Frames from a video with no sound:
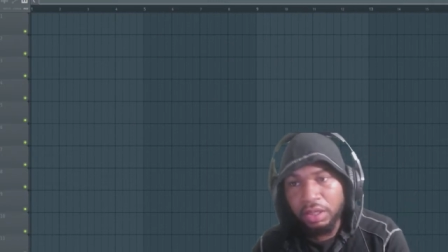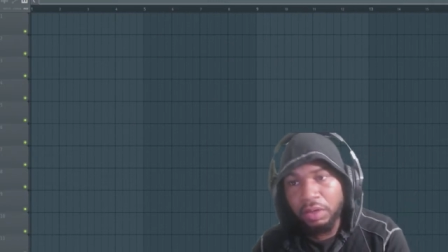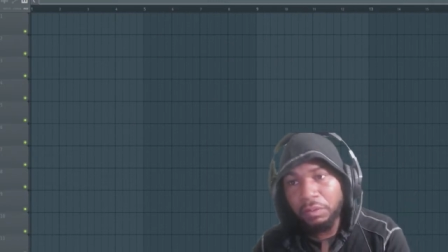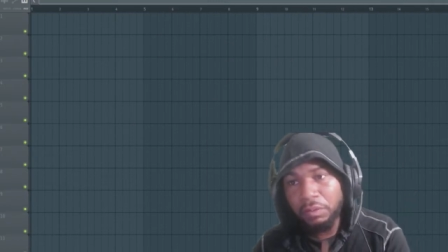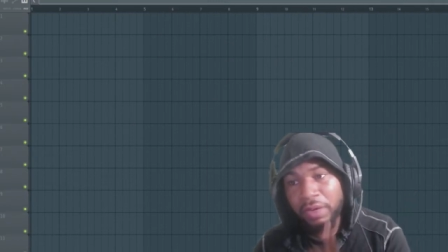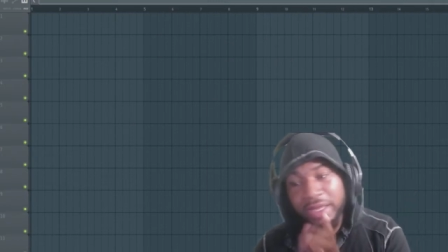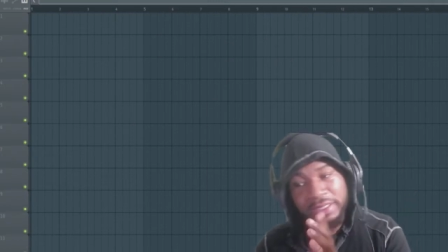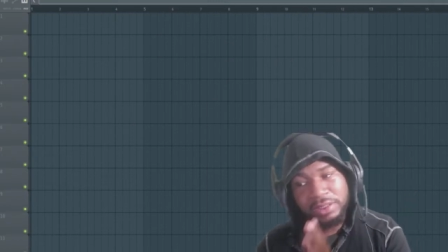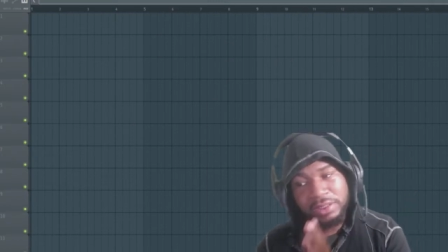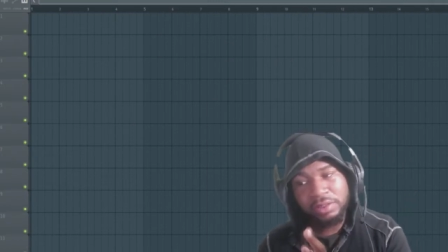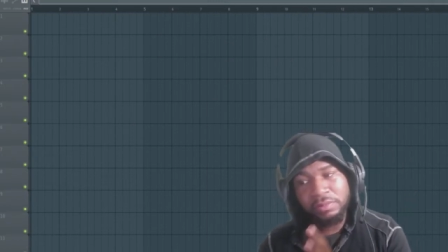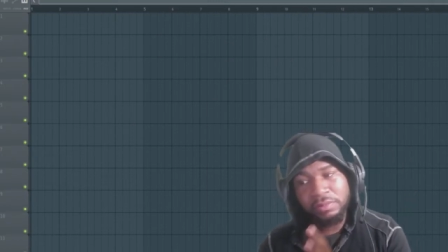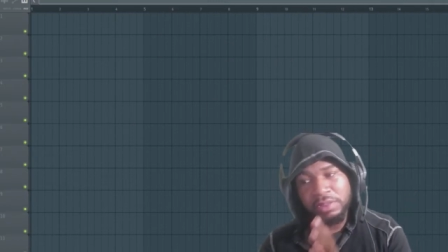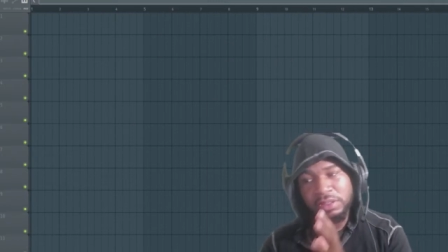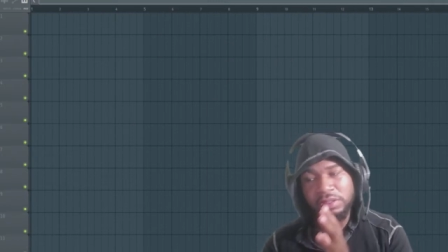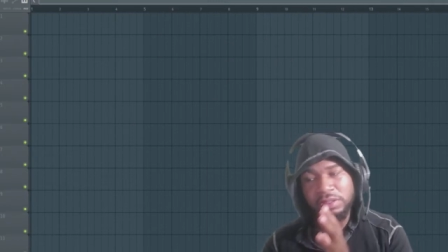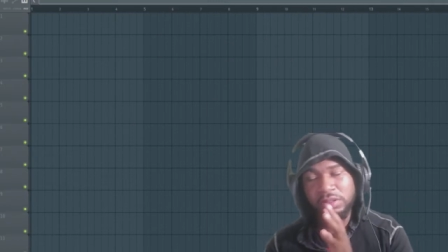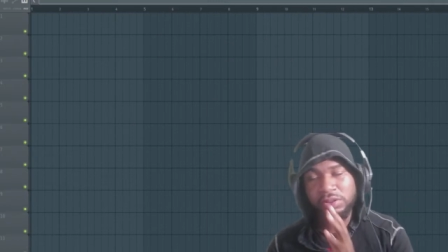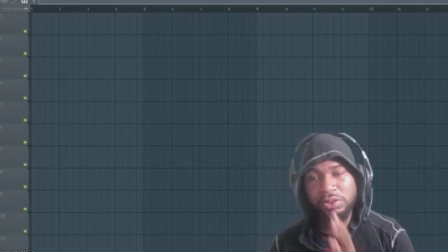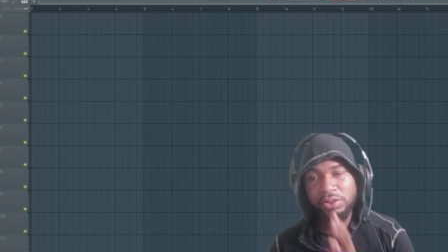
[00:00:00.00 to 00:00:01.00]
what
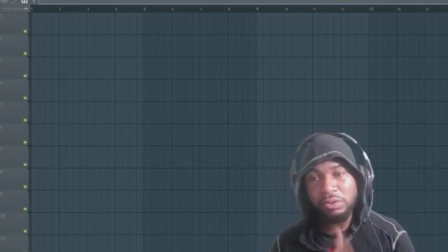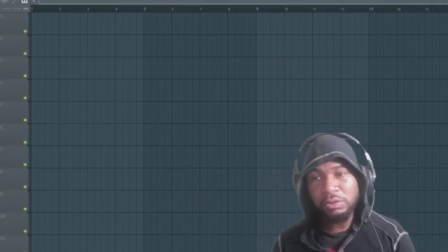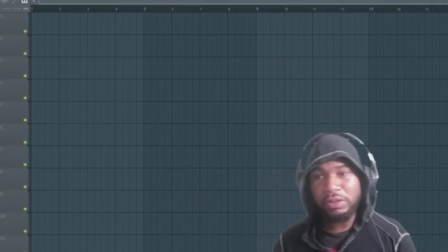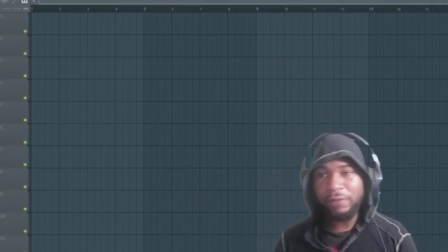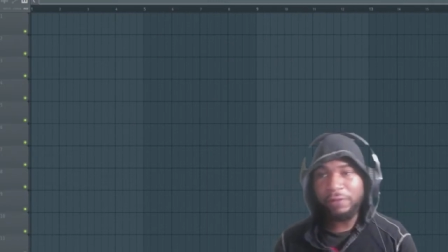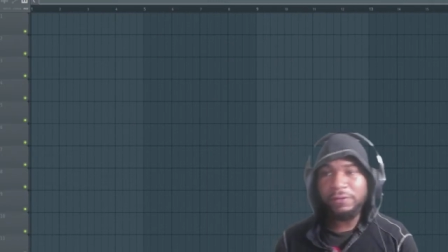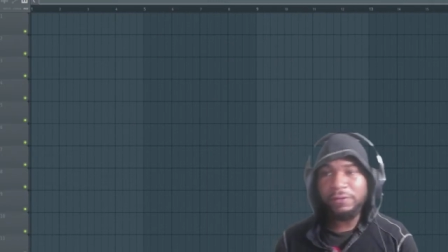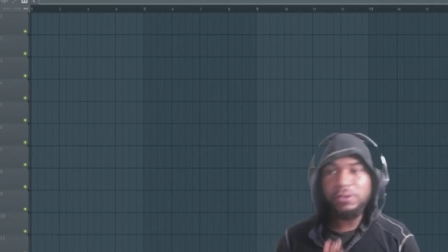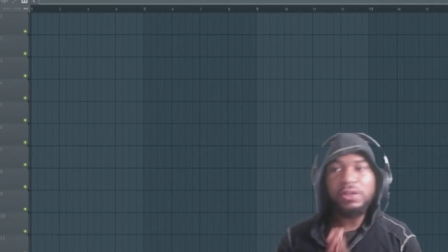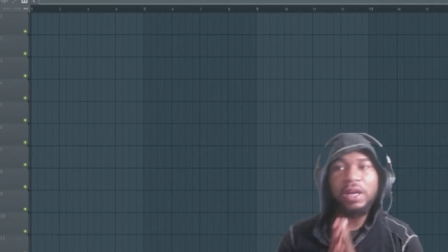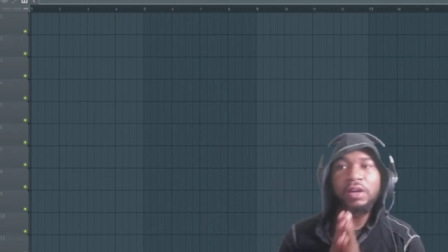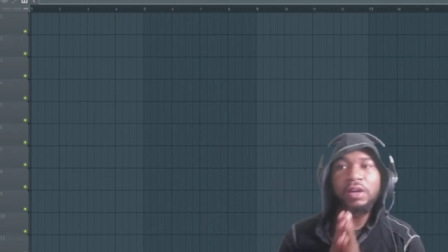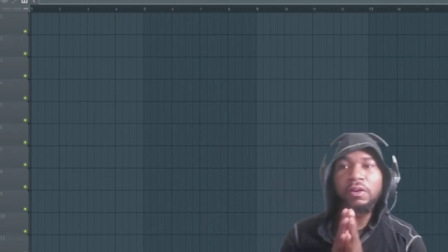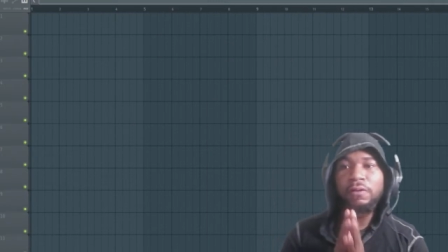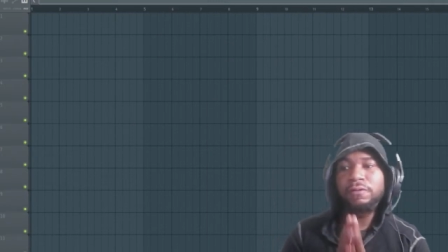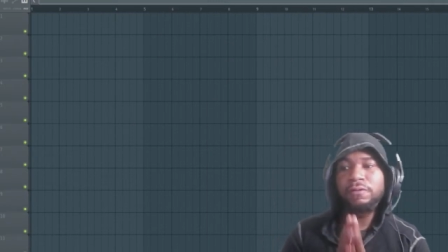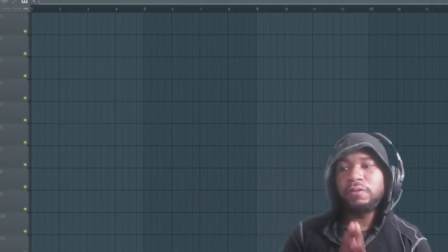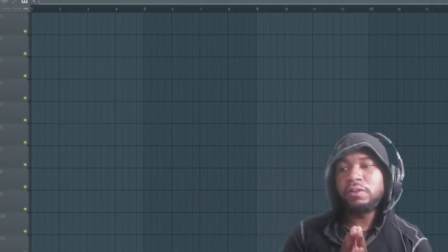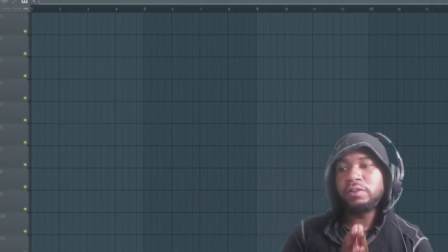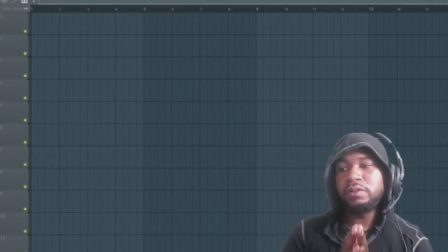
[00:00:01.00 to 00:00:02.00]
instruments to use if you're trying to go
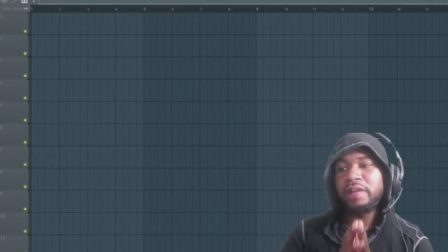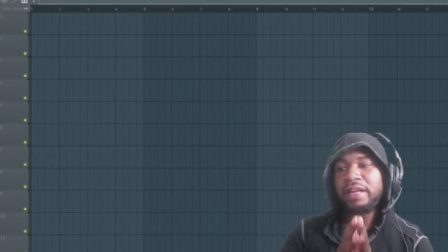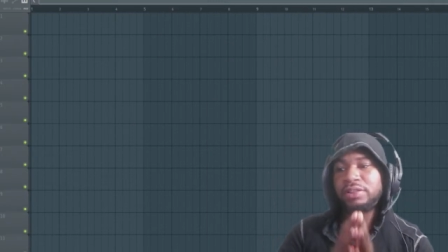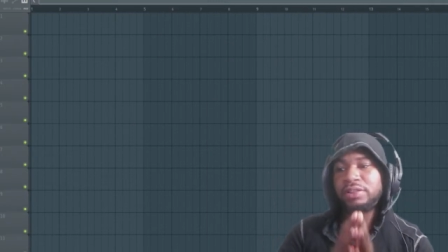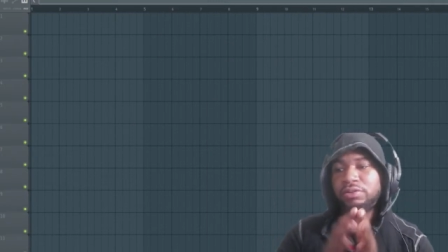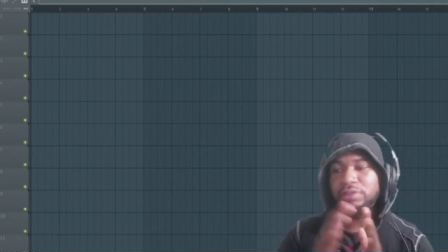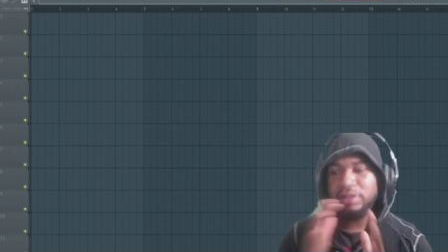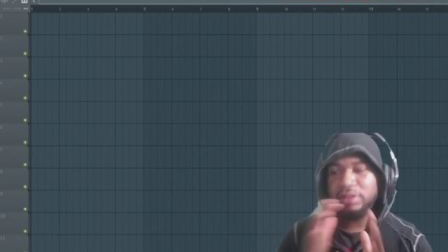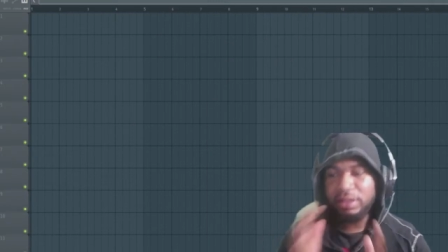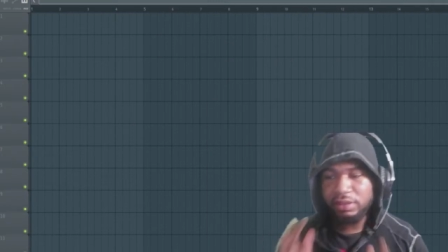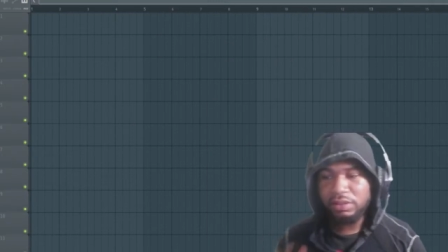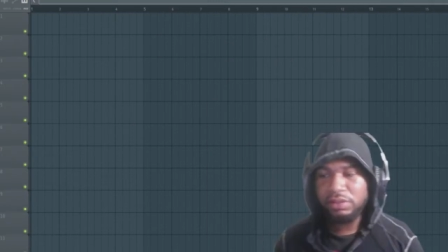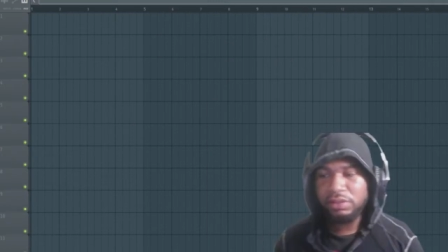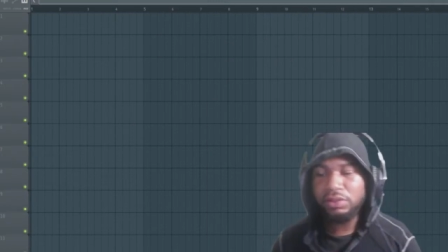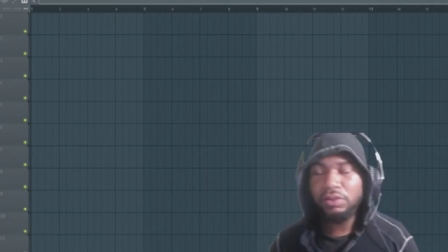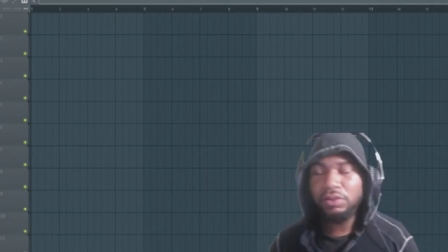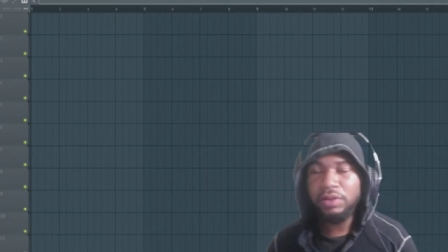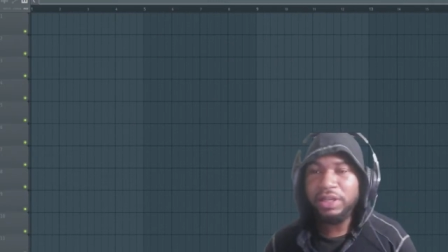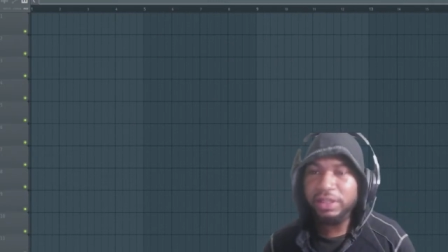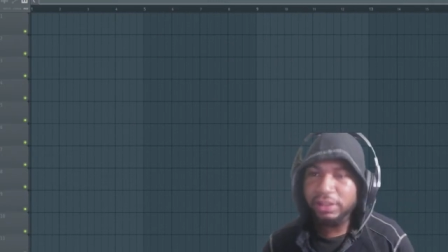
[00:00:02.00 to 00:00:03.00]
for that
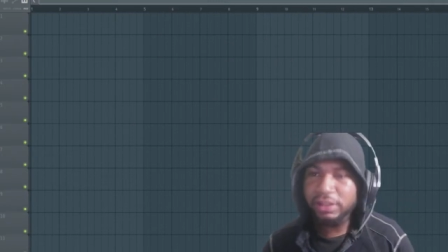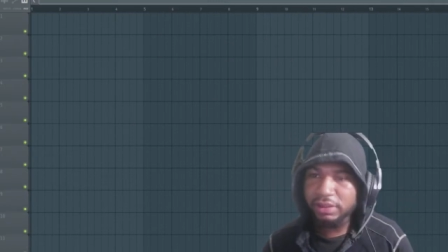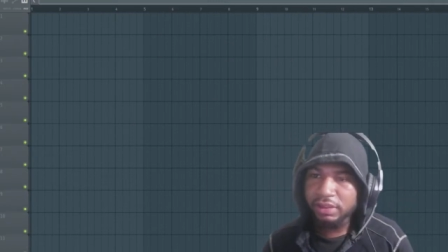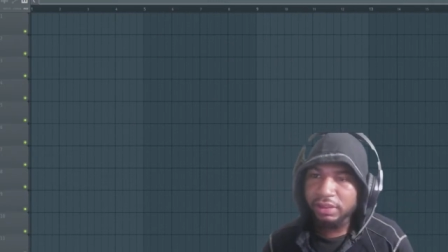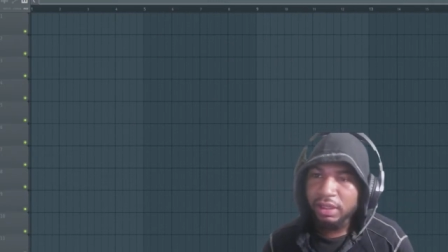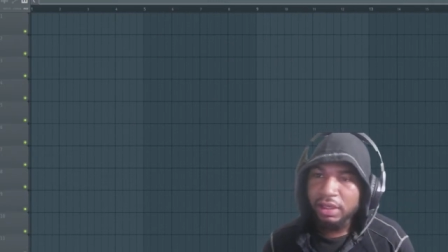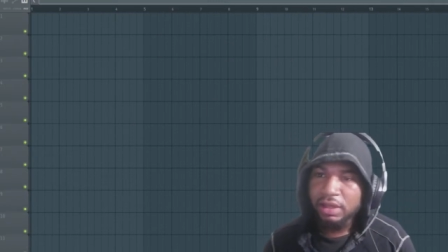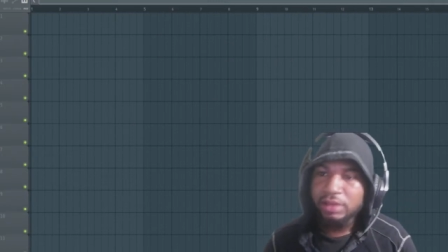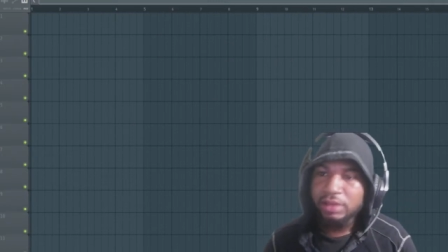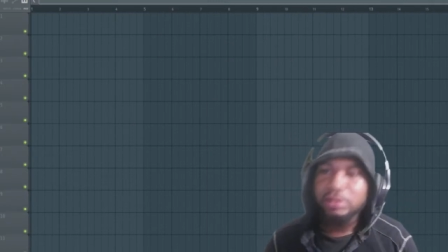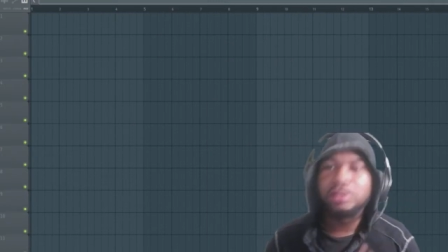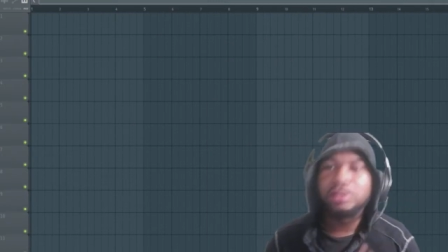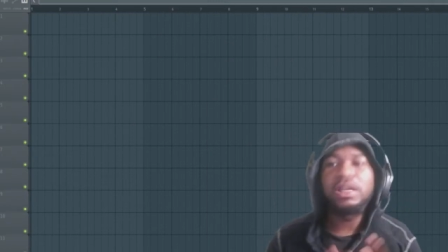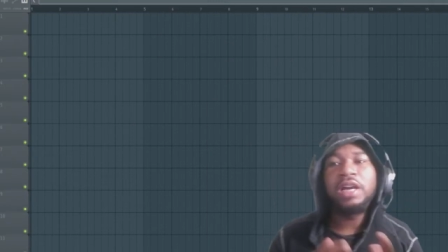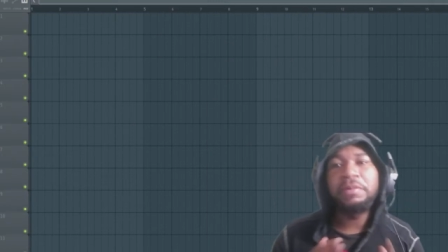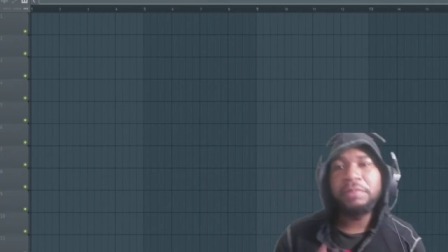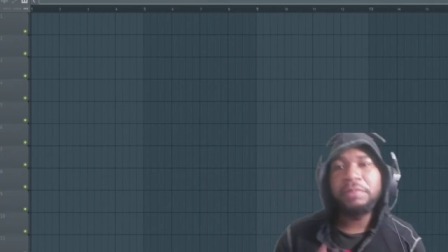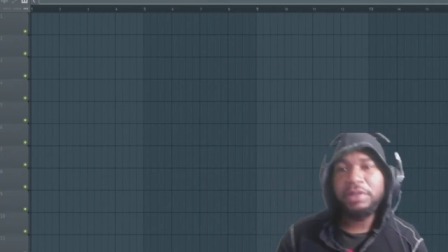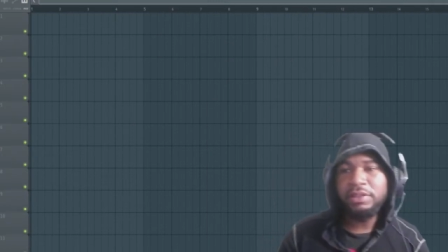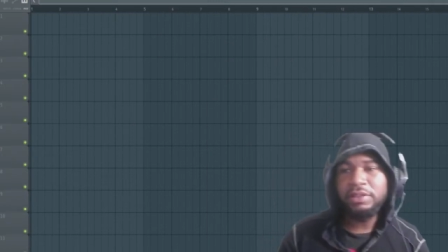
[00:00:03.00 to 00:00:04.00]
traditional
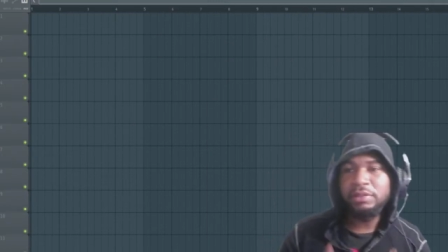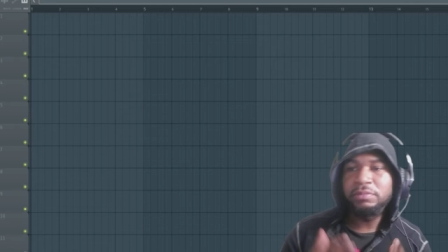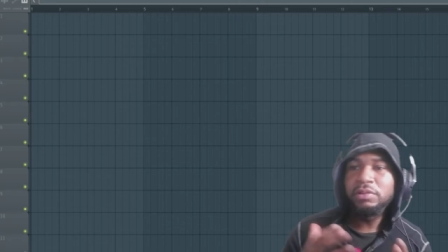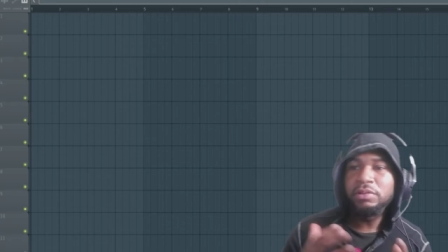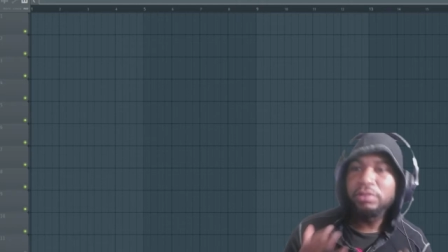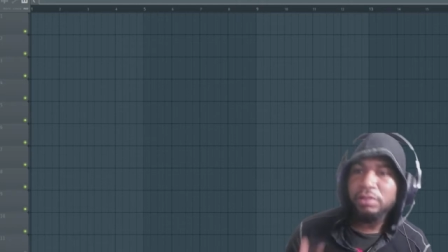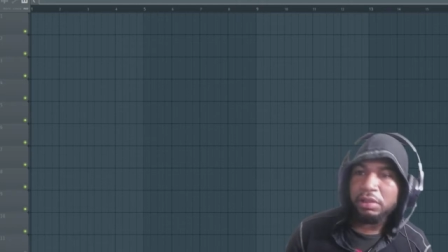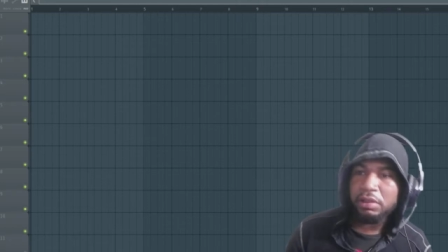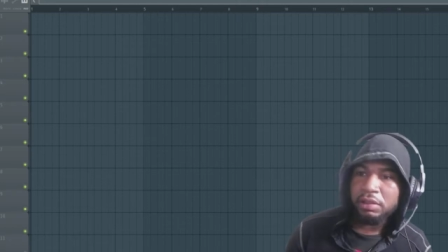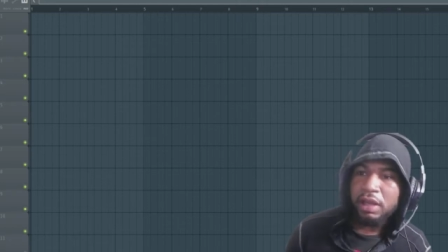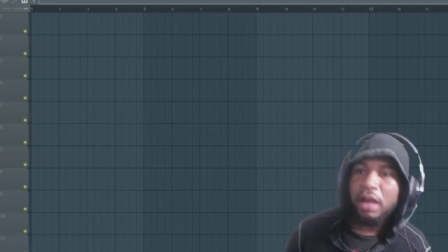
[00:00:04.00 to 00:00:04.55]
Japanese music.